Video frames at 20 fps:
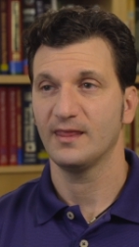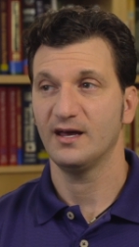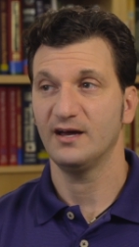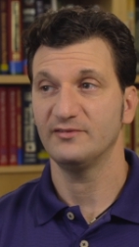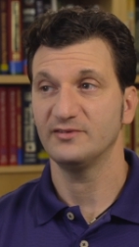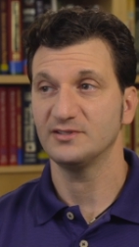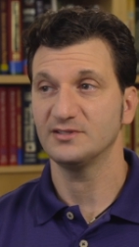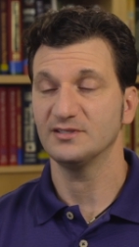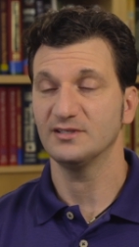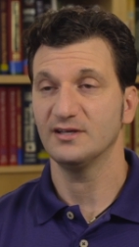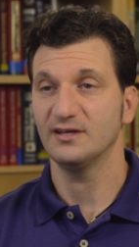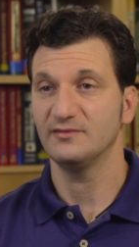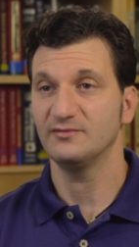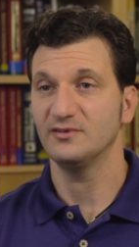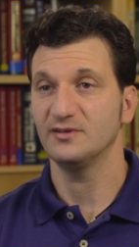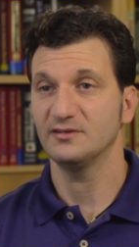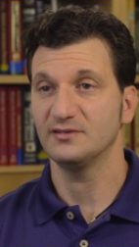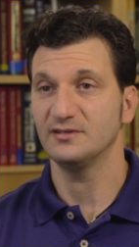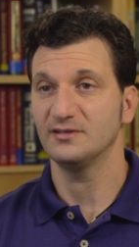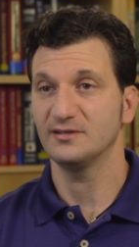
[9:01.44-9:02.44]
obviously I have
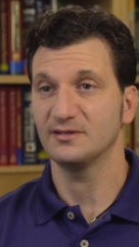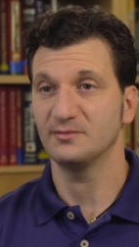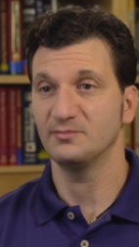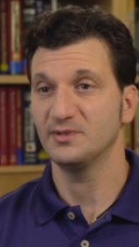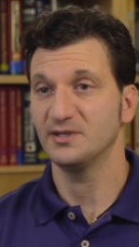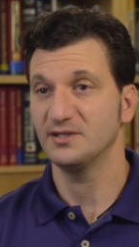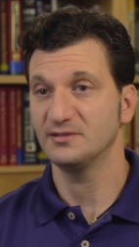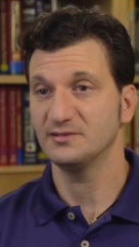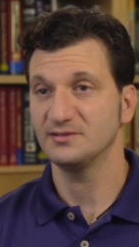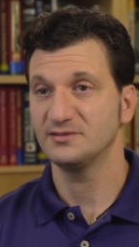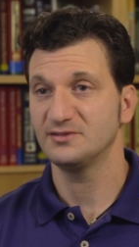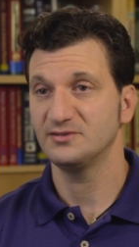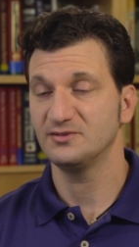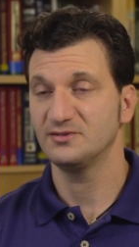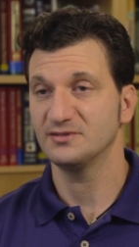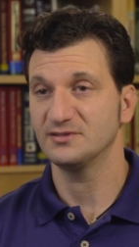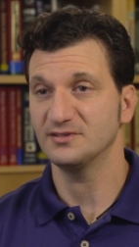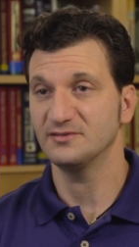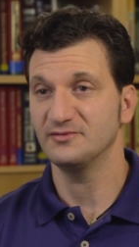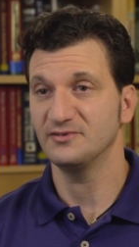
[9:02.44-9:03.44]
nothing to compare this to
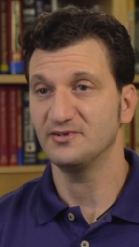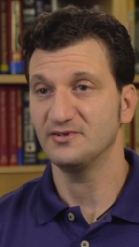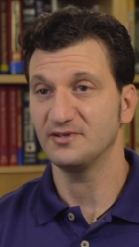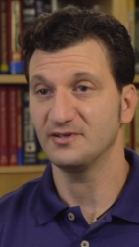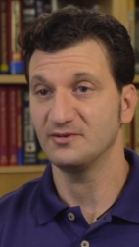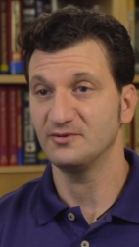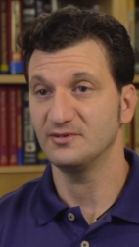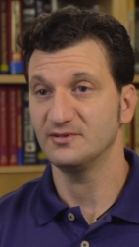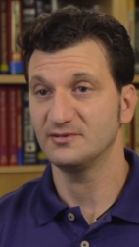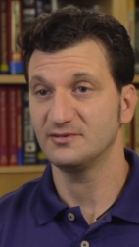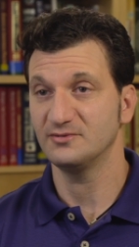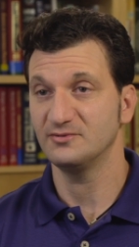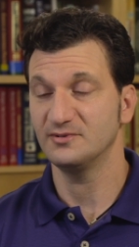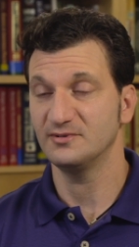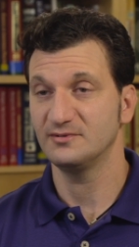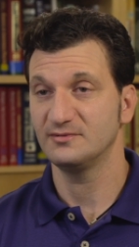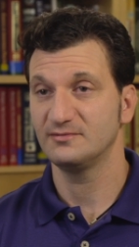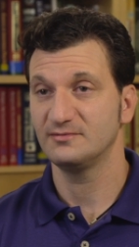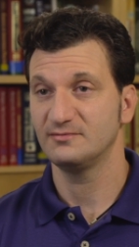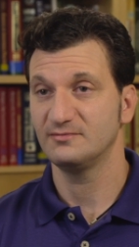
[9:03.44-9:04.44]
because I've only gone
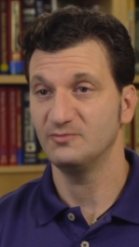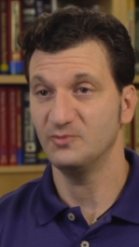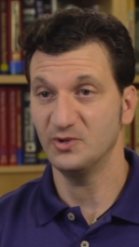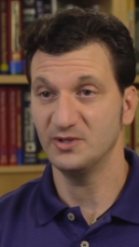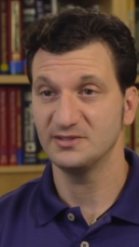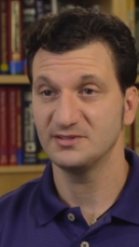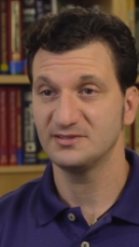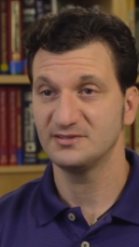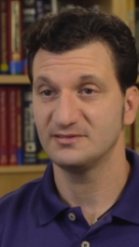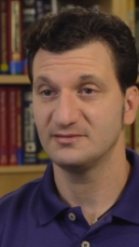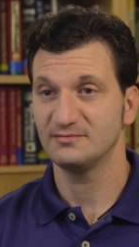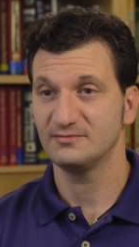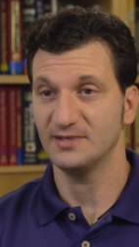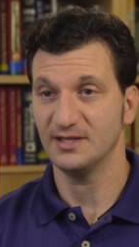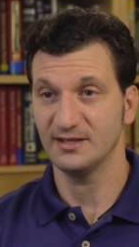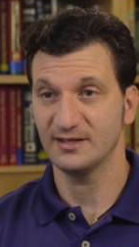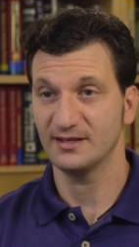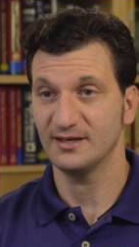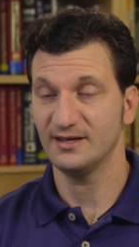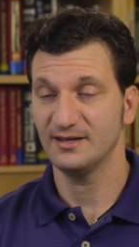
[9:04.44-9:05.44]
through it once,
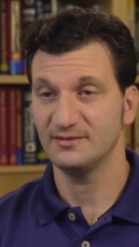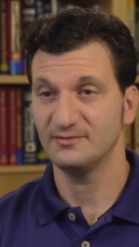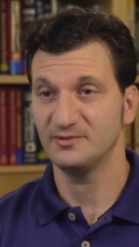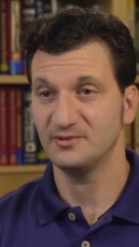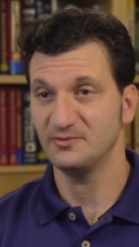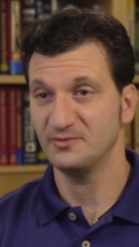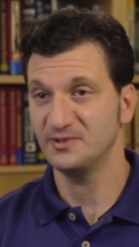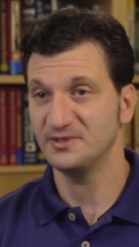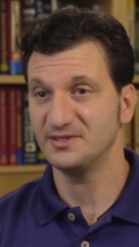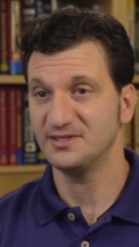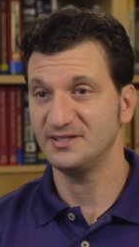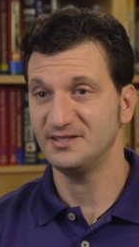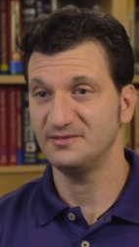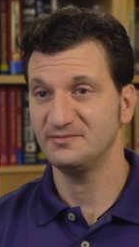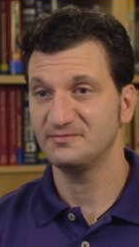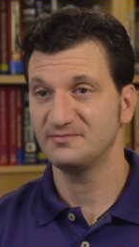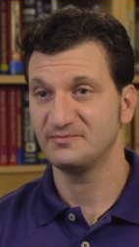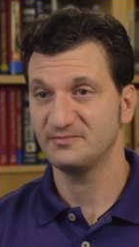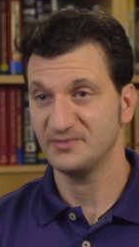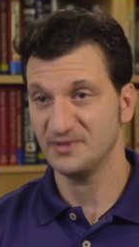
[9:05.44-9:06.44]
thank God, with one
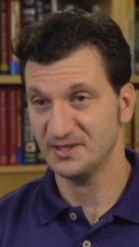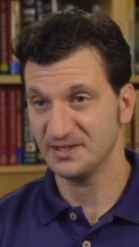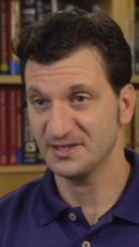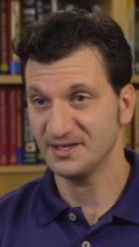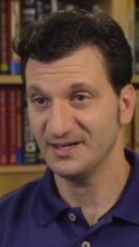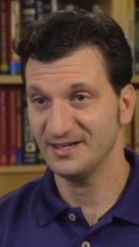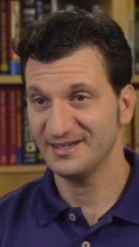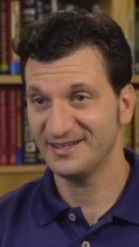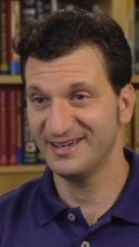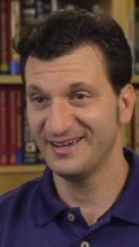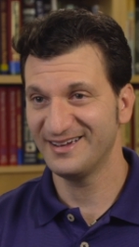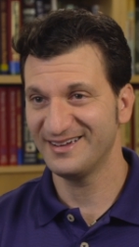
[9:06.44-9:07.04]
team, thank God.